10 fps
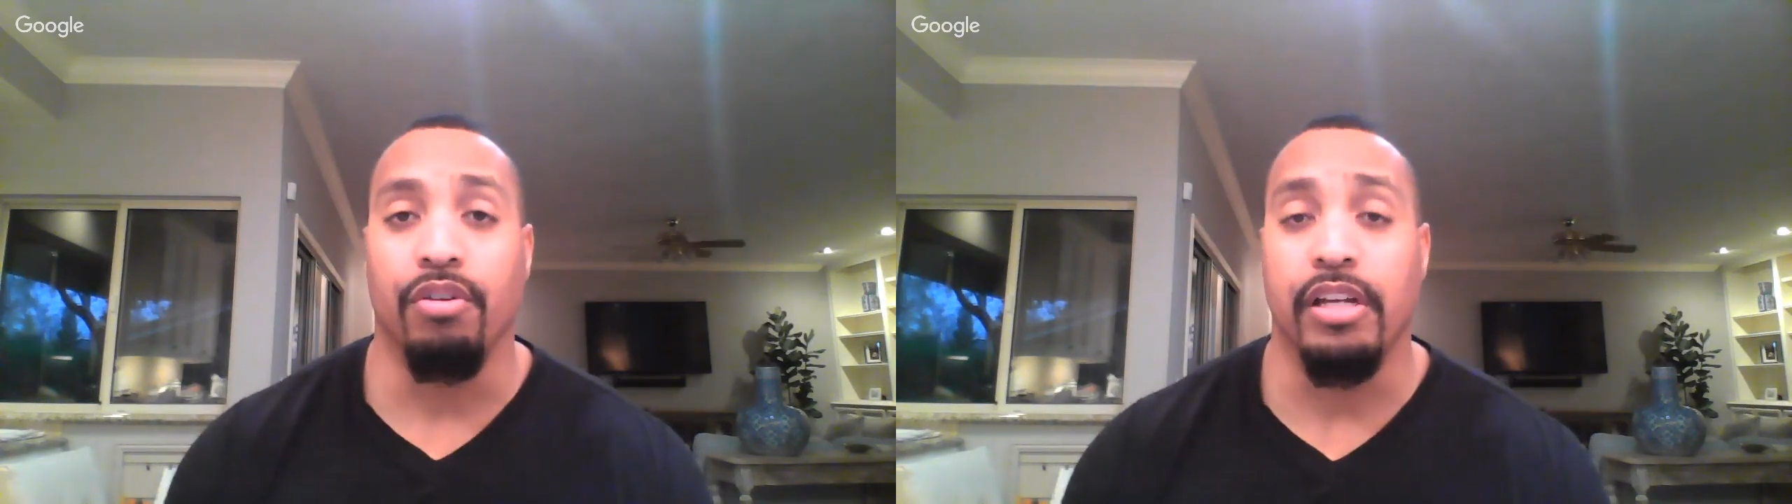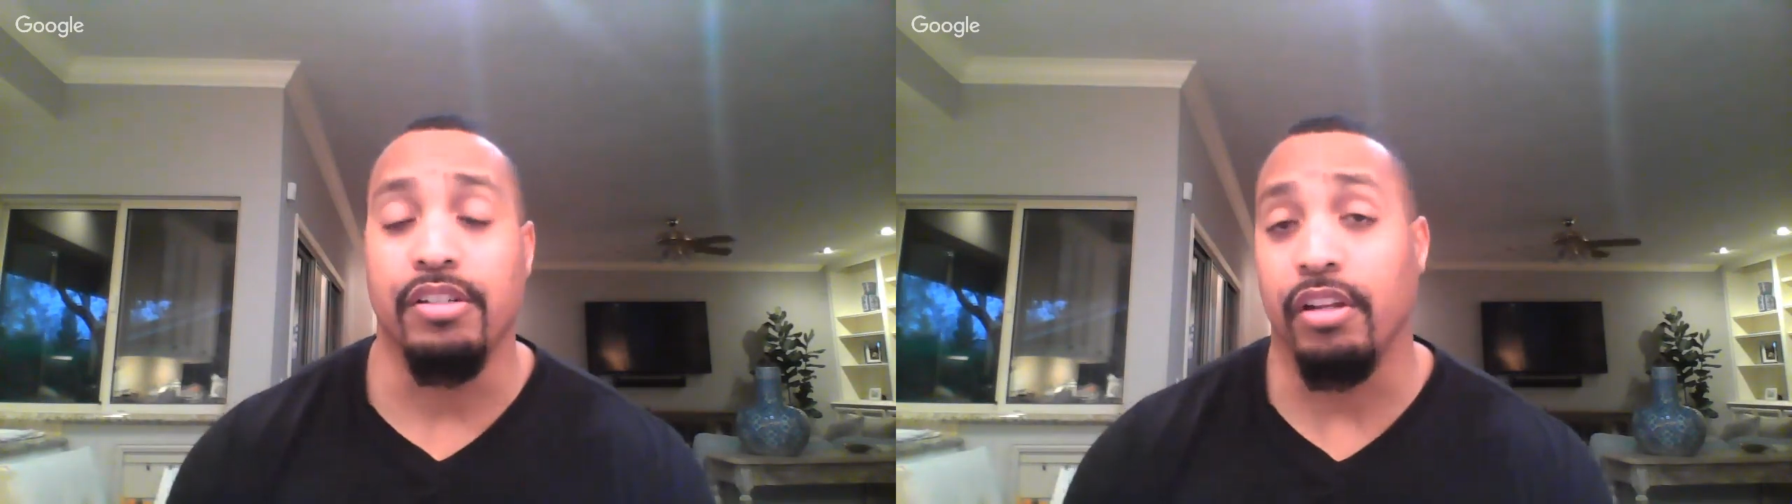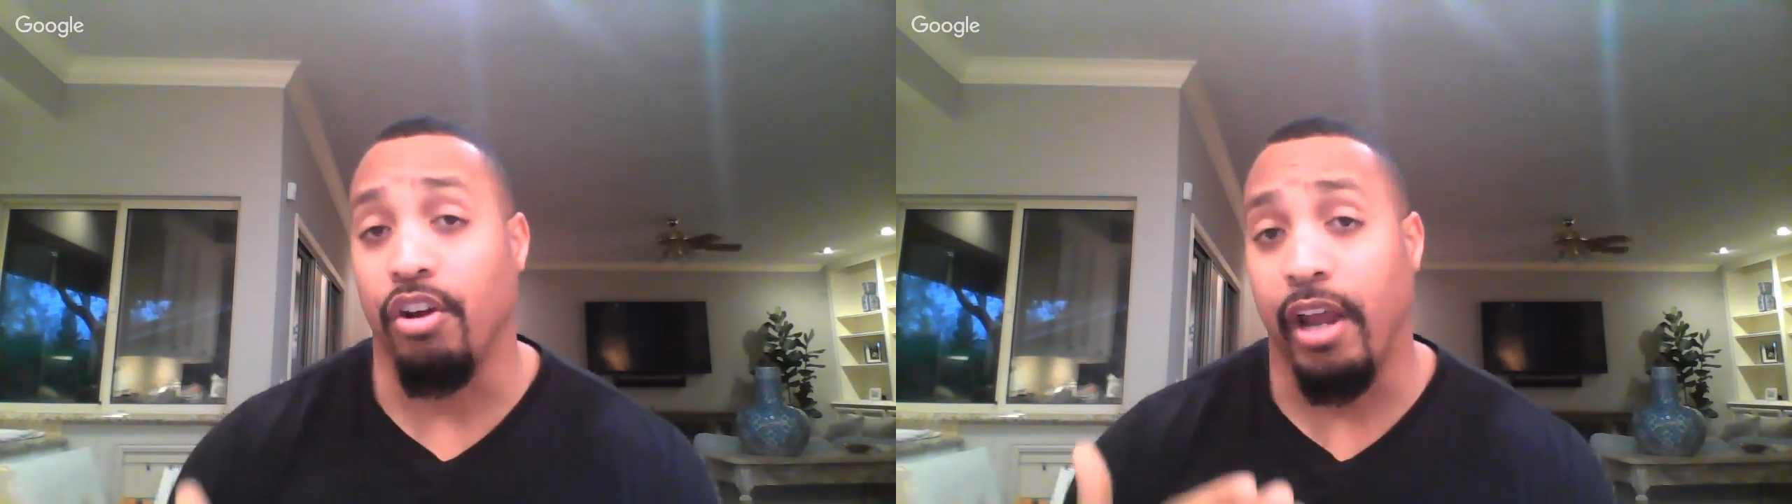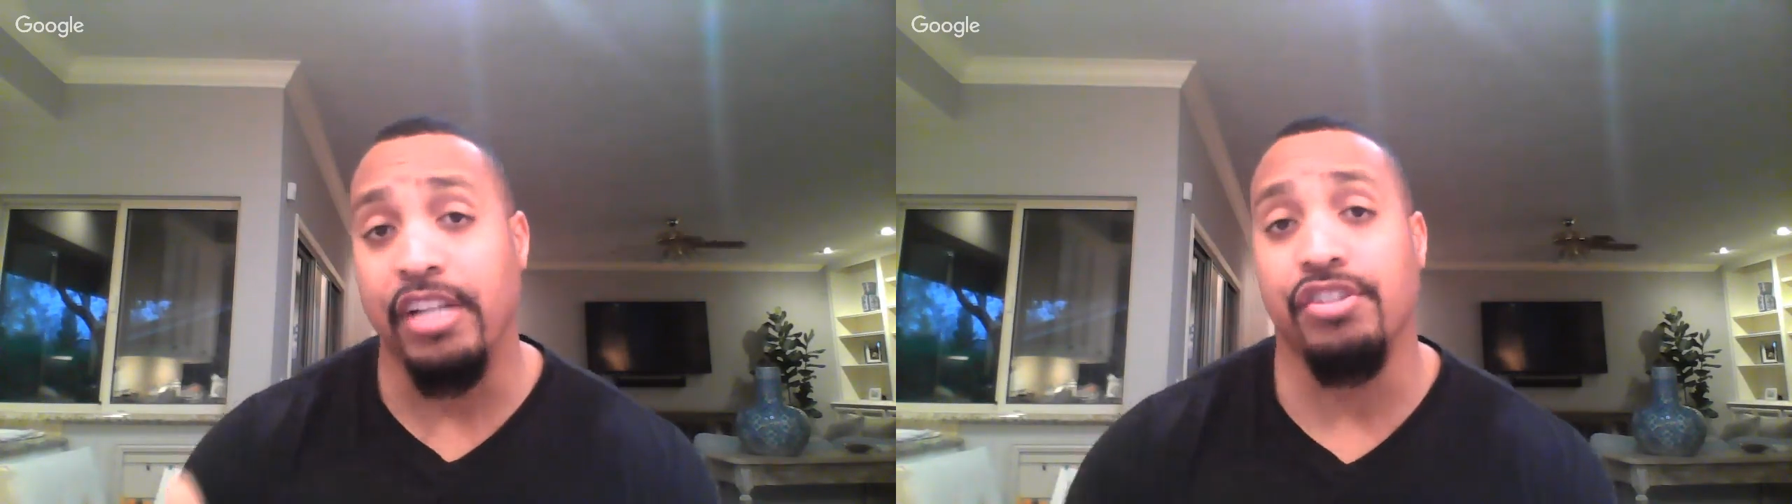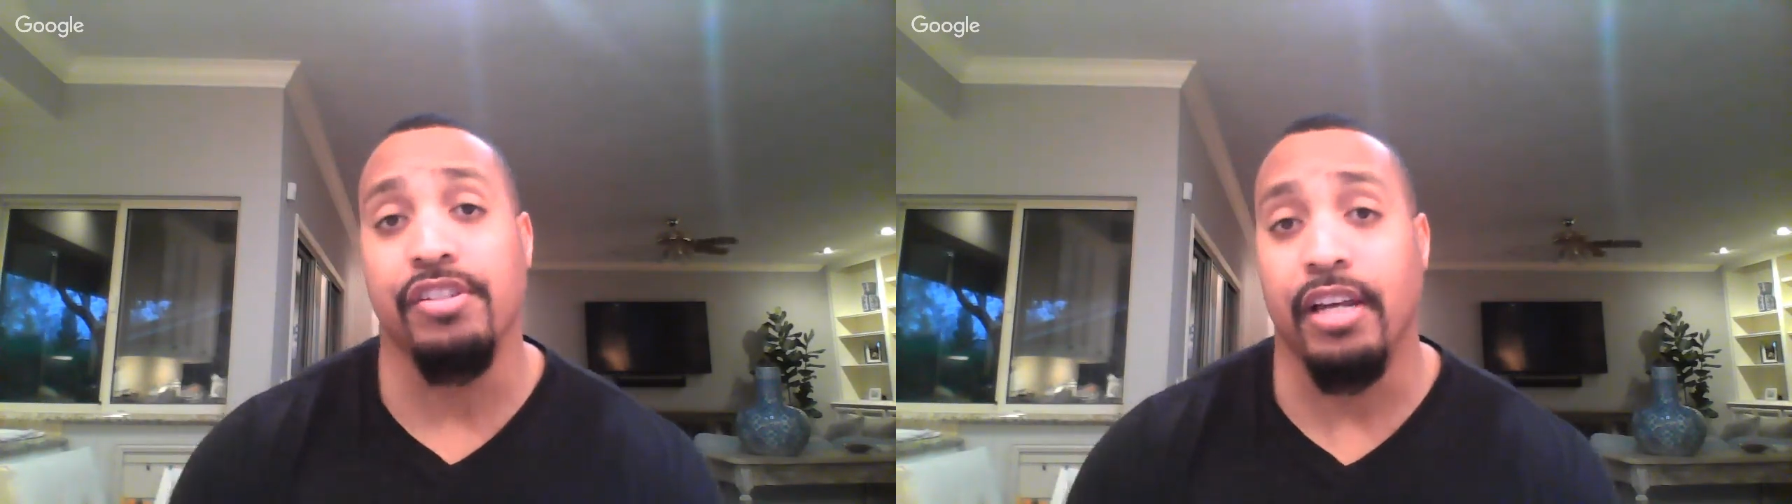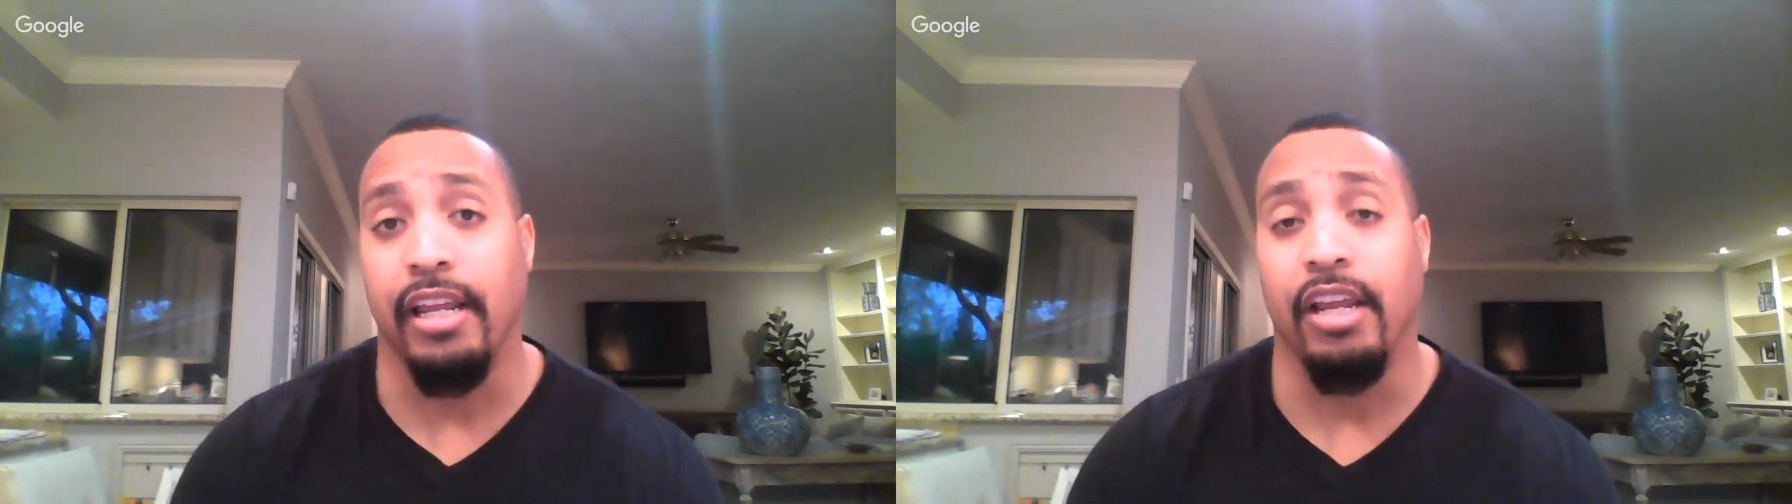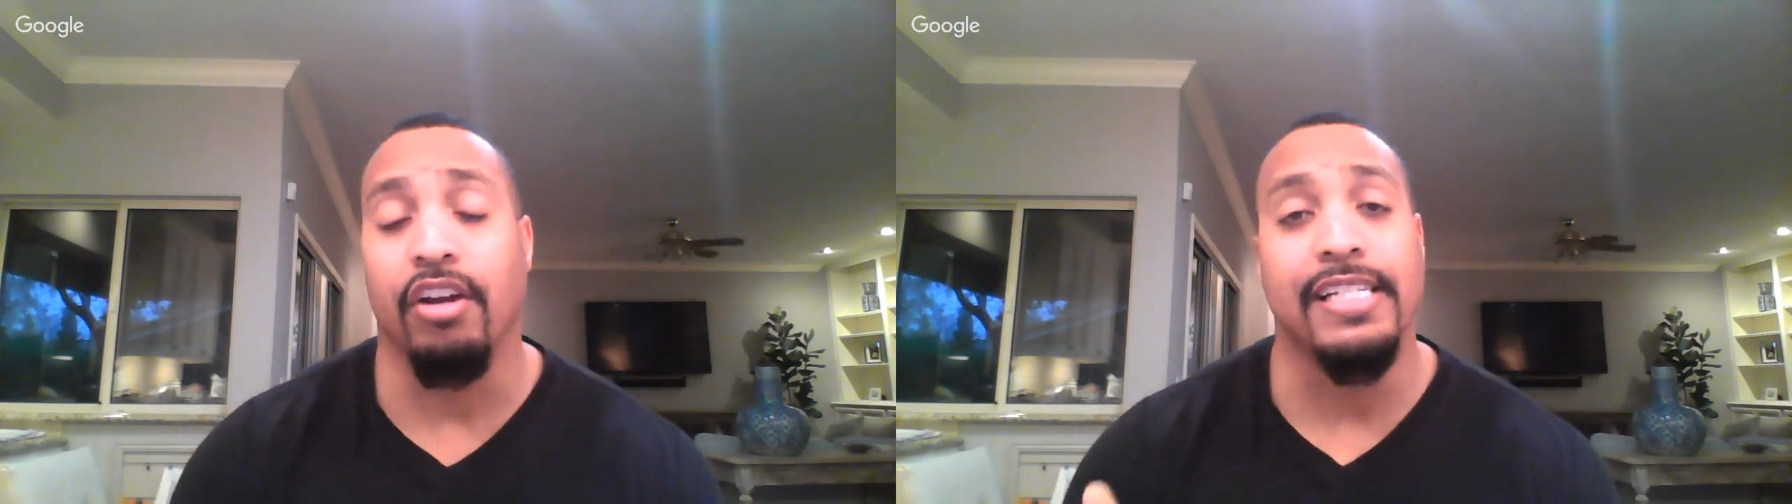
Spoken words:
because your agent's going to hear